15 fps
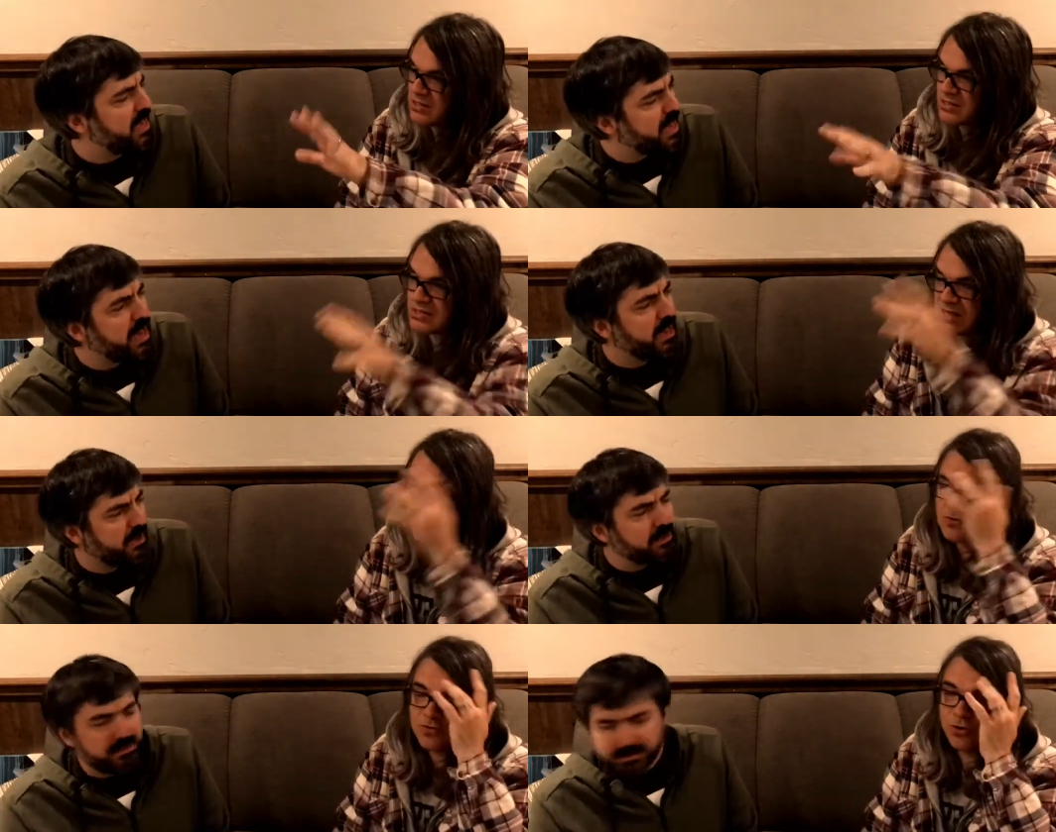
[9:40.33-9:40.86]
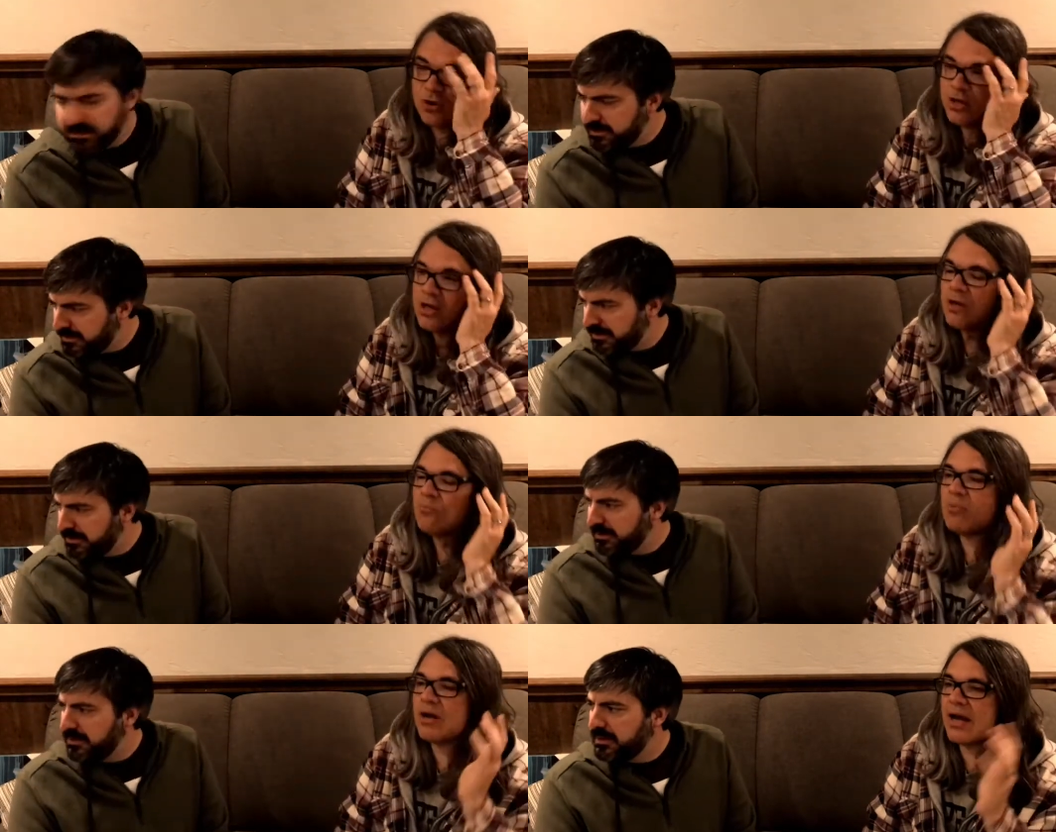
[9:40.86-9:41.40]
Speaker 1: successful.
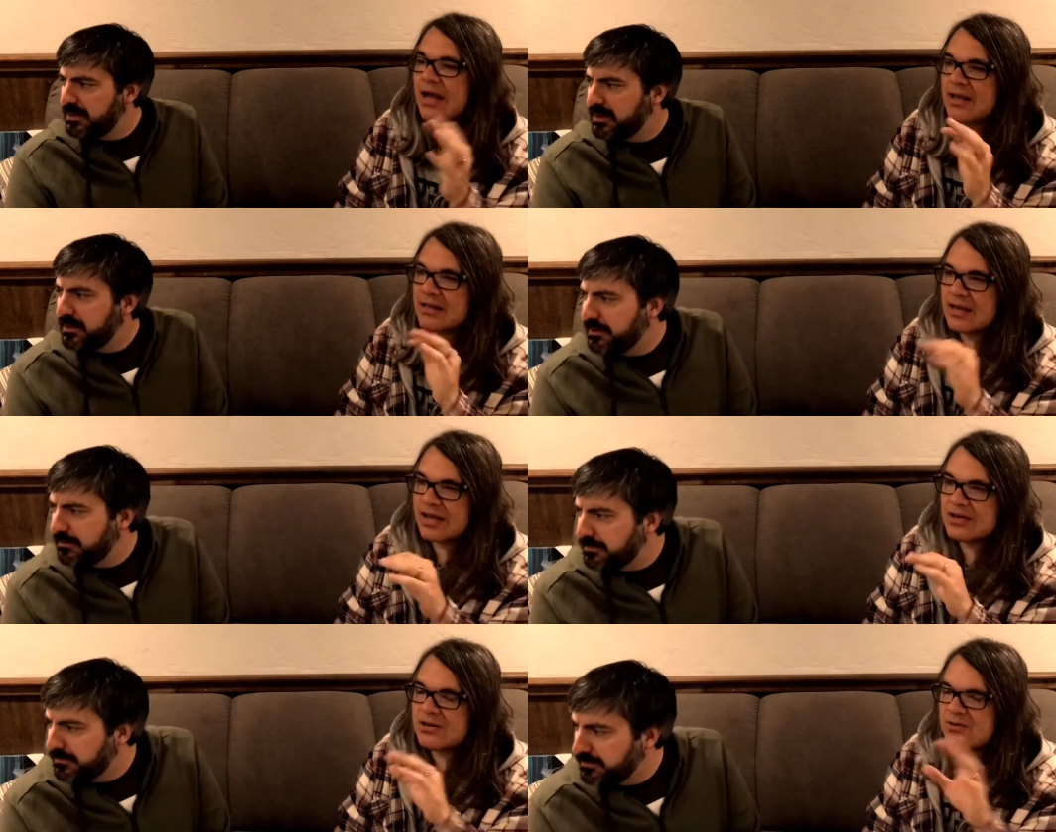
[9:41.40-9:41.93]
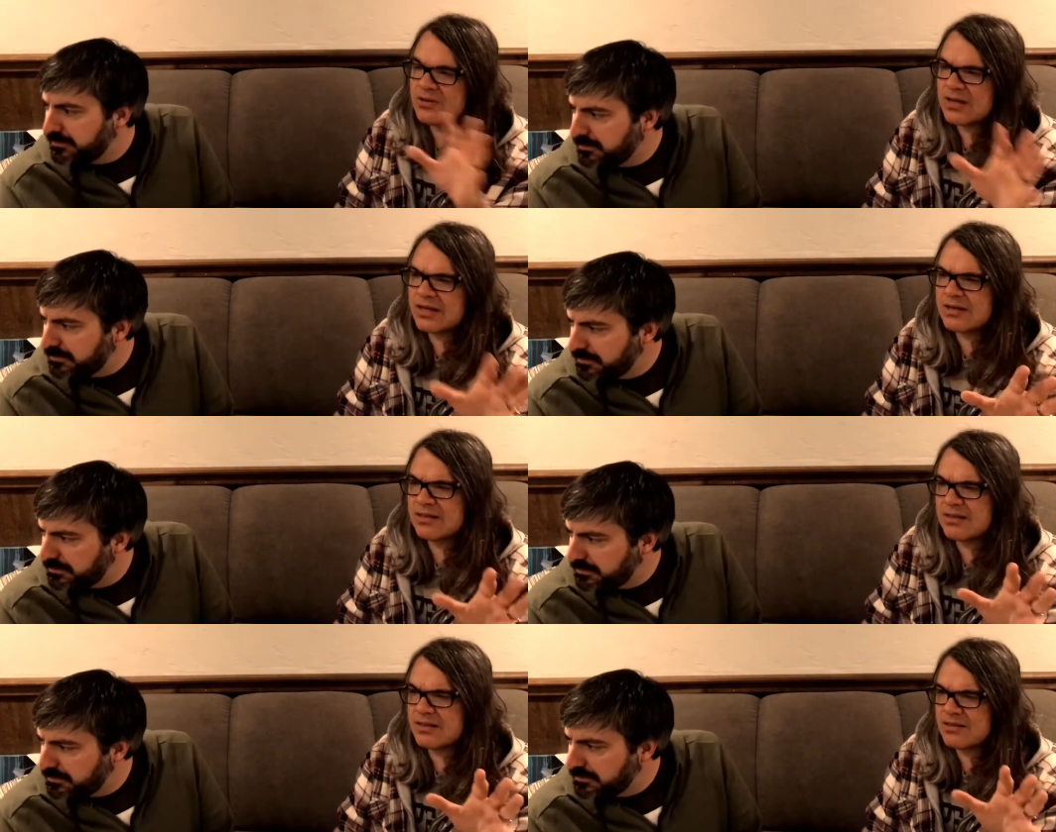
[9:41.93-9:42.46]
But I, I know like
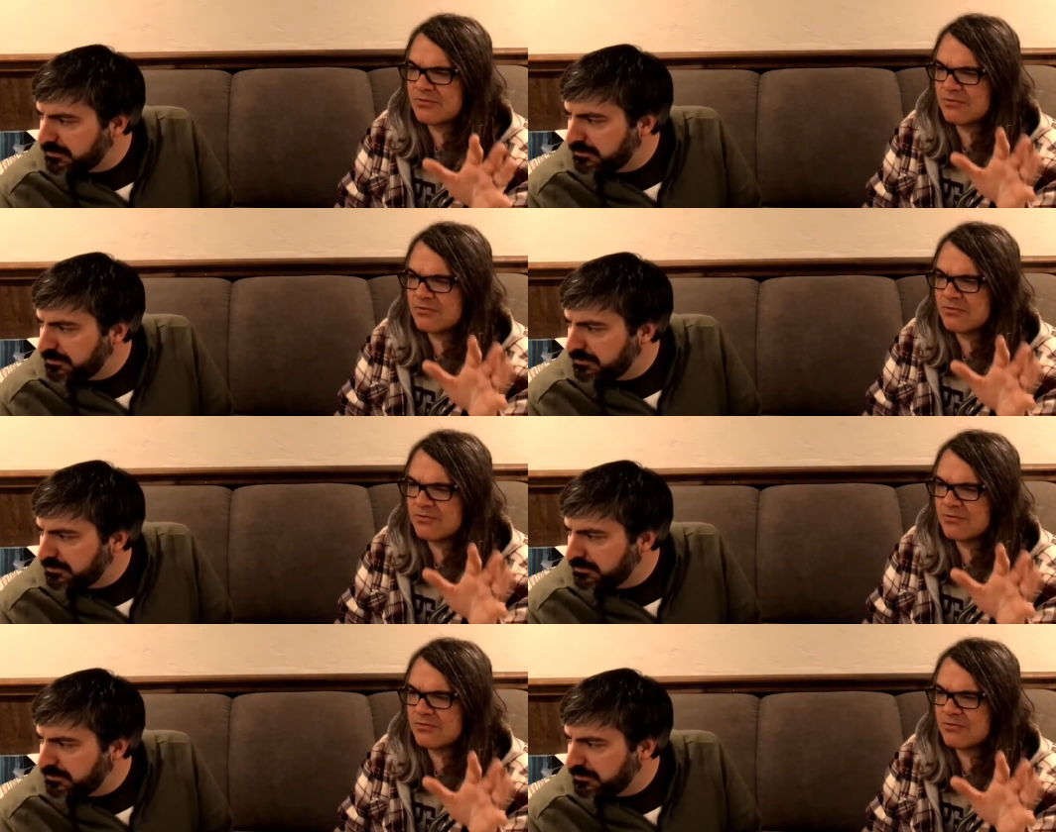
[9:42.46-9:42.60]
the